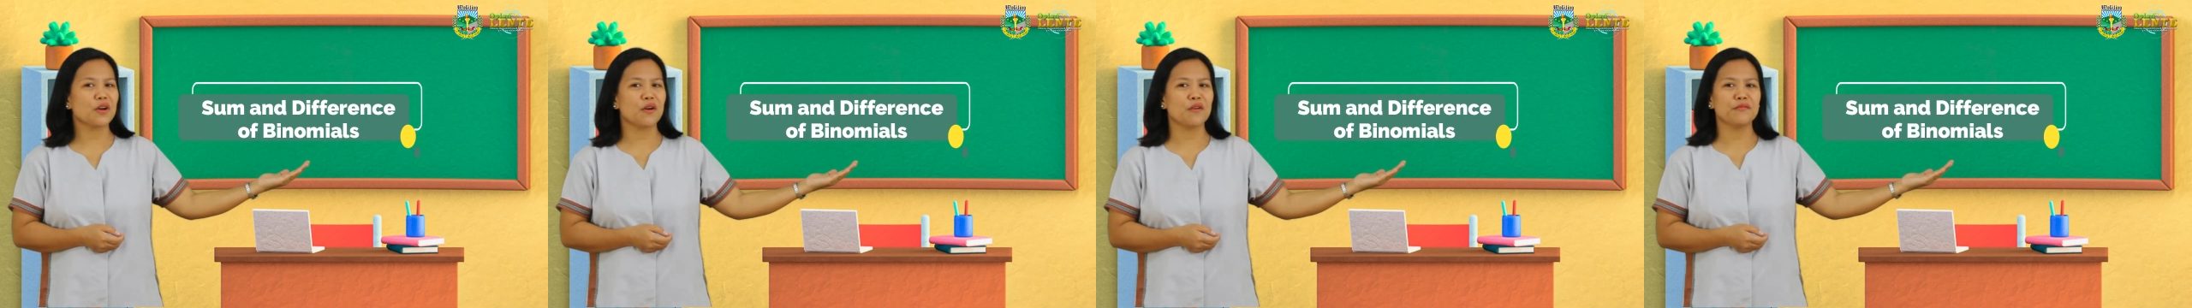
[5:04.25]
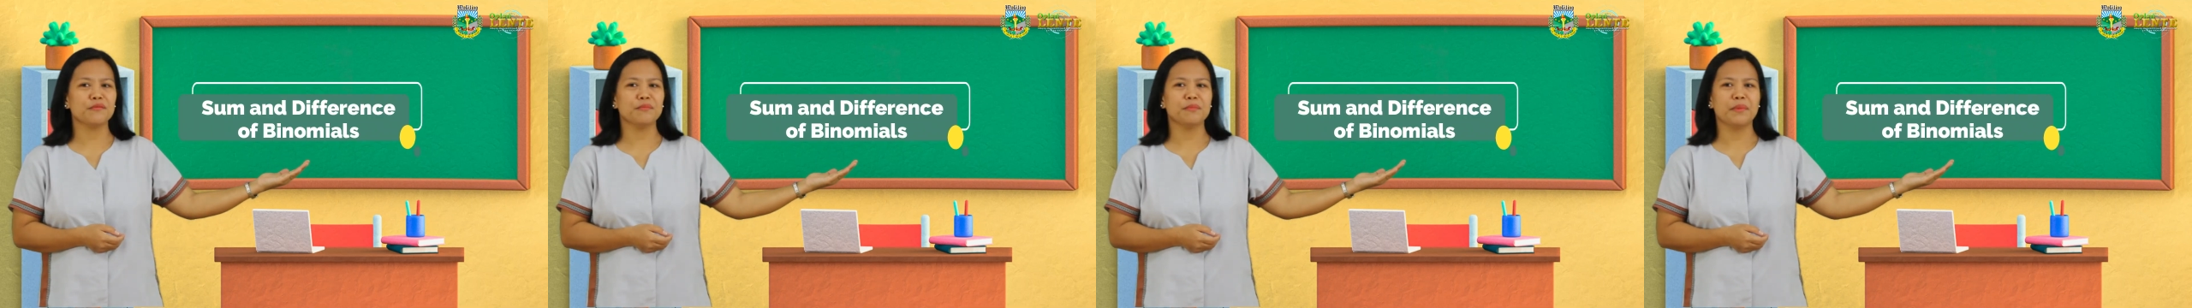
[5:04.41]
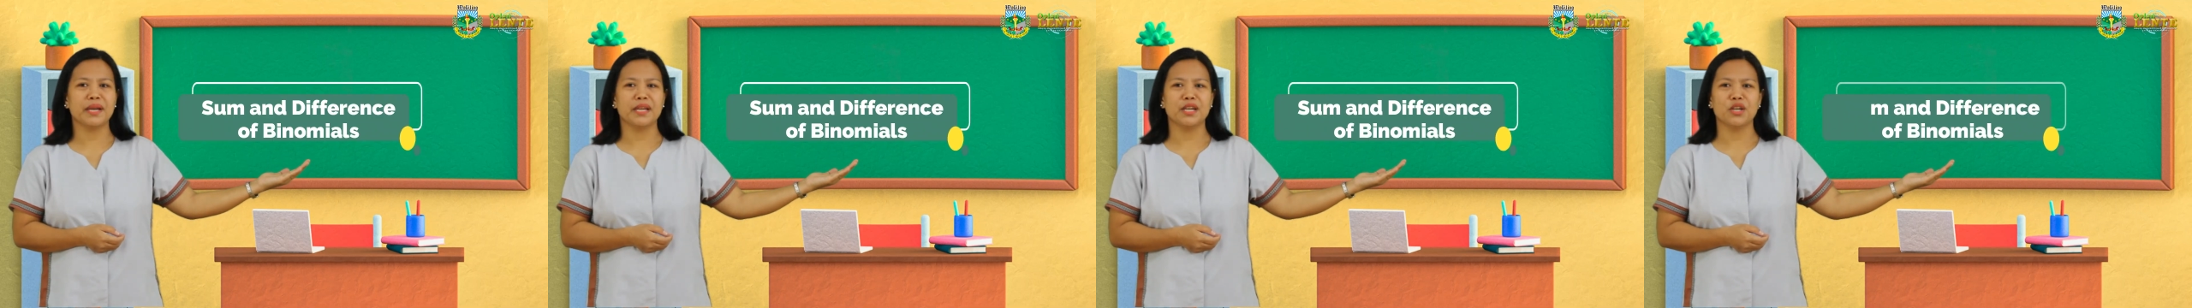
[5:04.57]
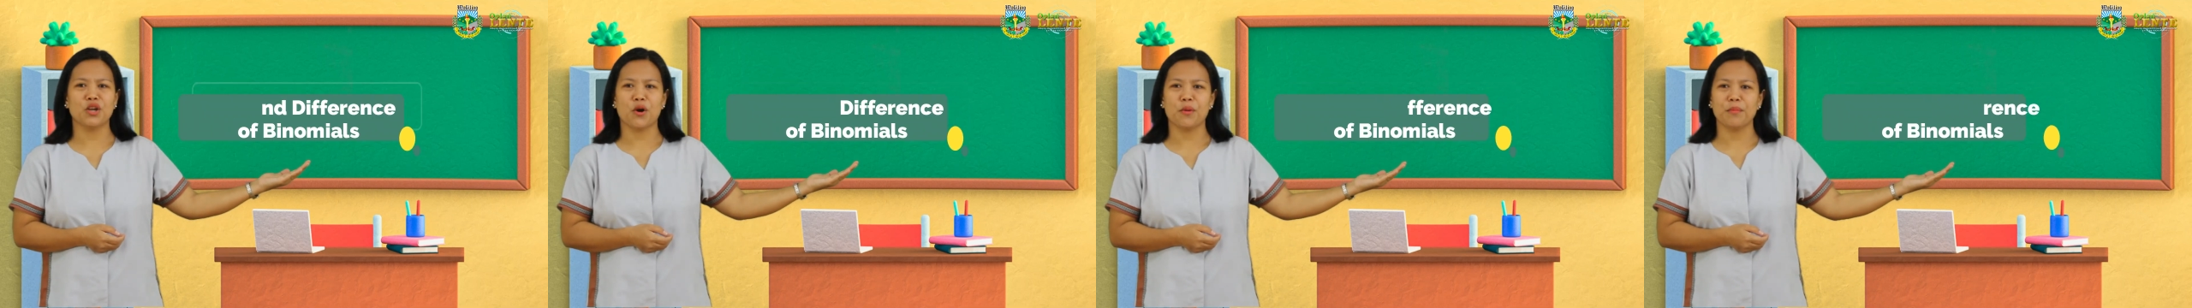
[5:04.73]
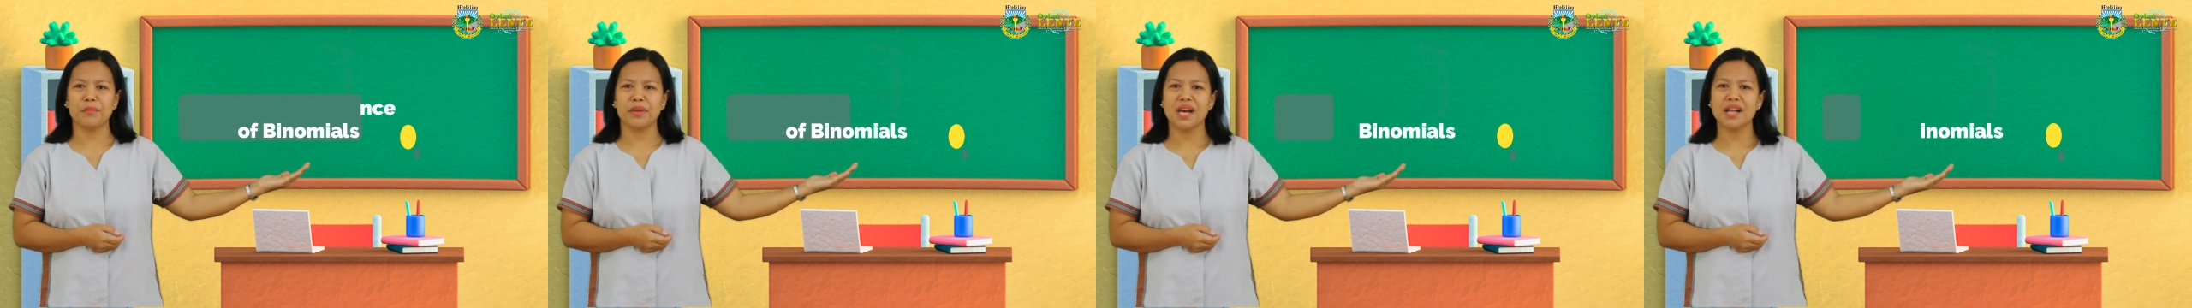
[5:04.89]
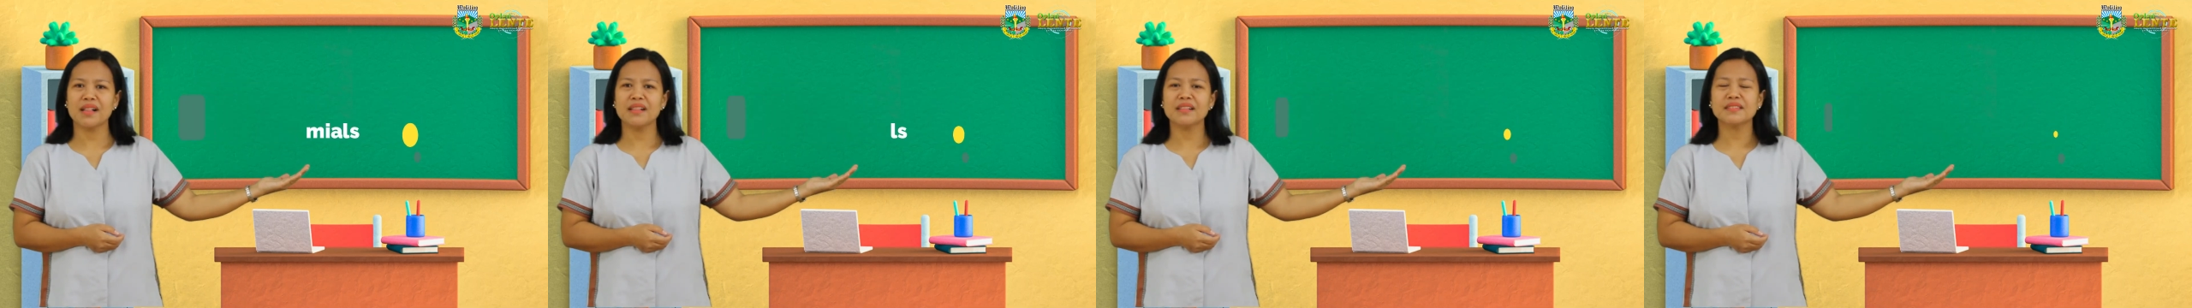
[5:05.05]
of
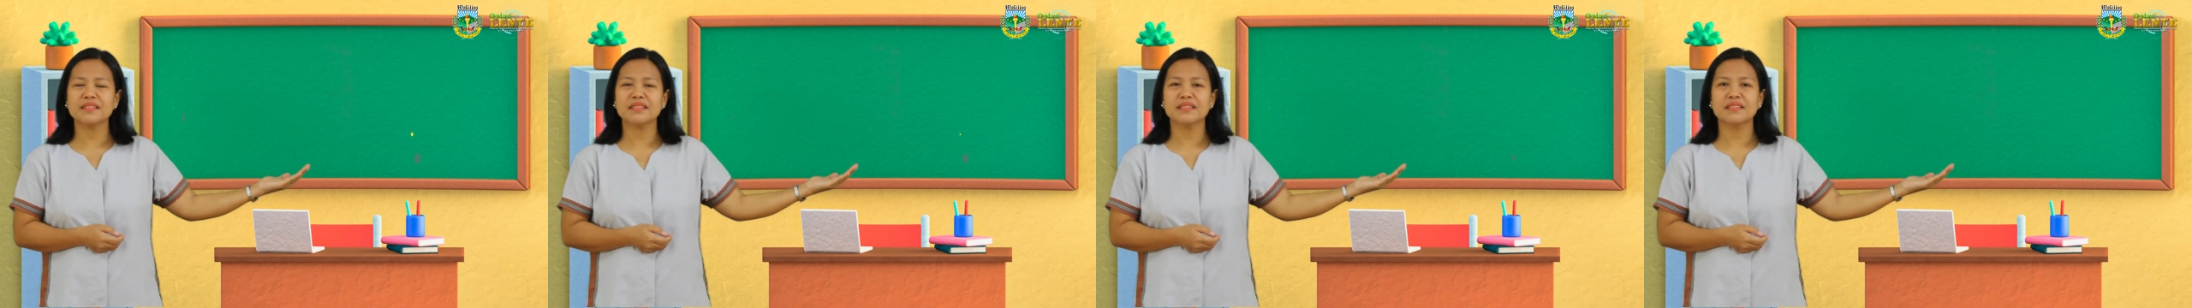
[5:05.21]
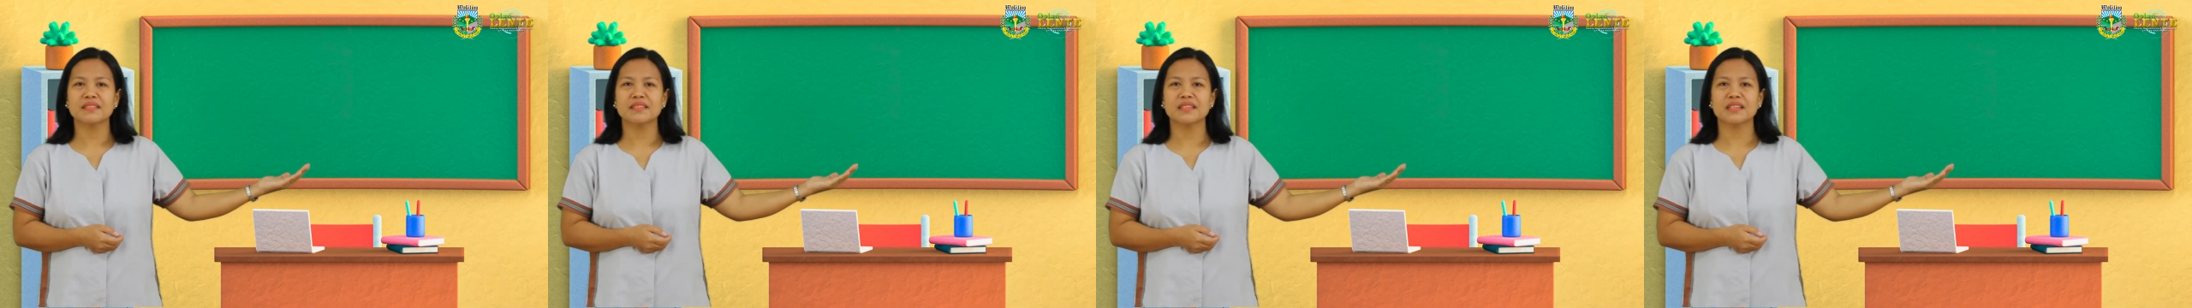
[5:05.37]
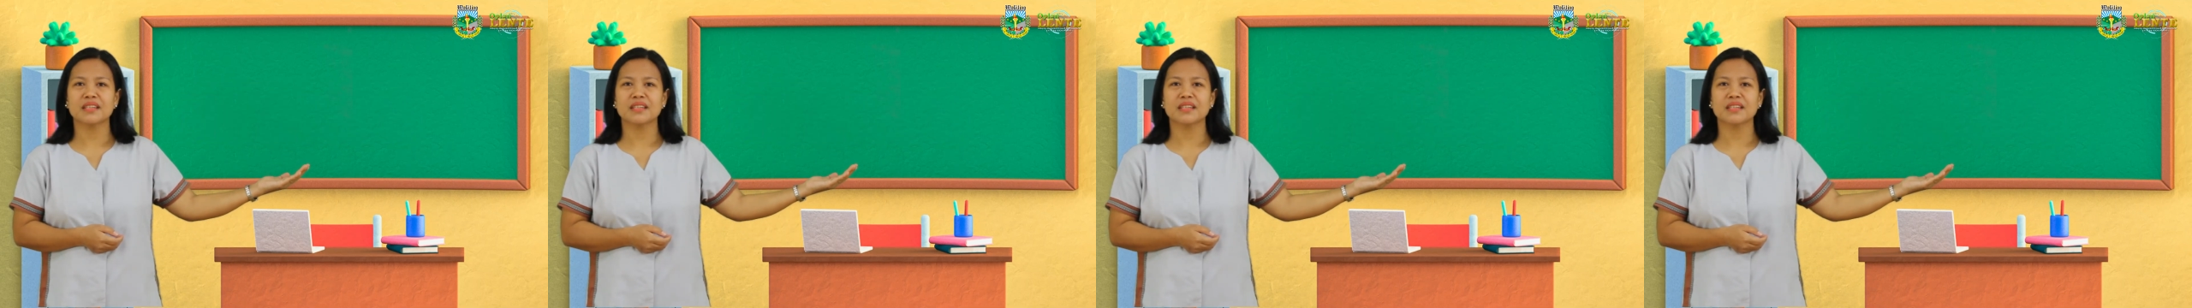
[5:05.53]
binomials,